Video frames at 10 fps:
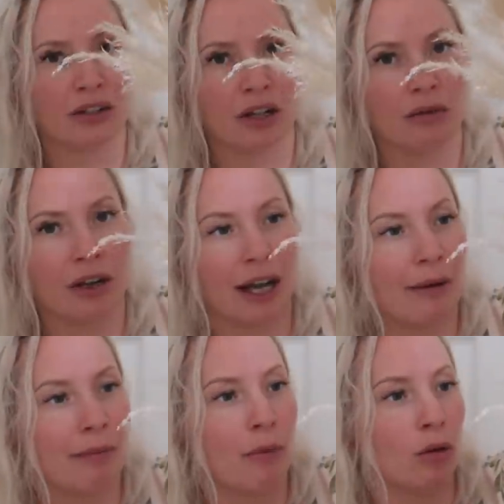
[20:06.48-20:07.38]
I don't like how
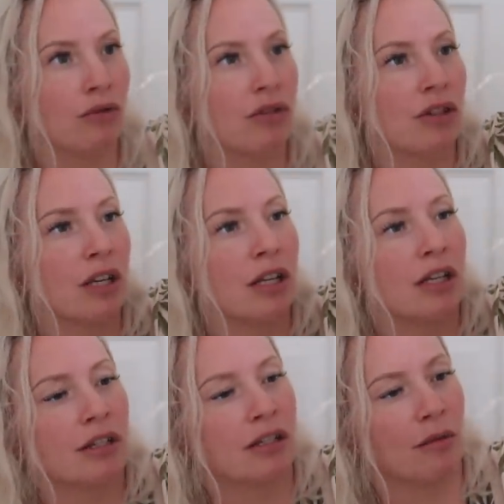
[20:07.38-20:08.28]
it molts.
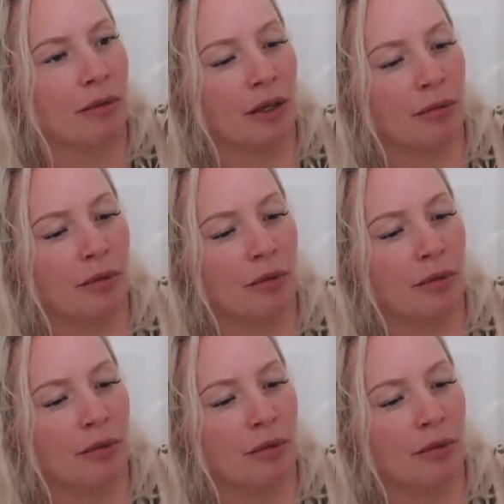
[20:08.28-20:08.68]
So I'm going to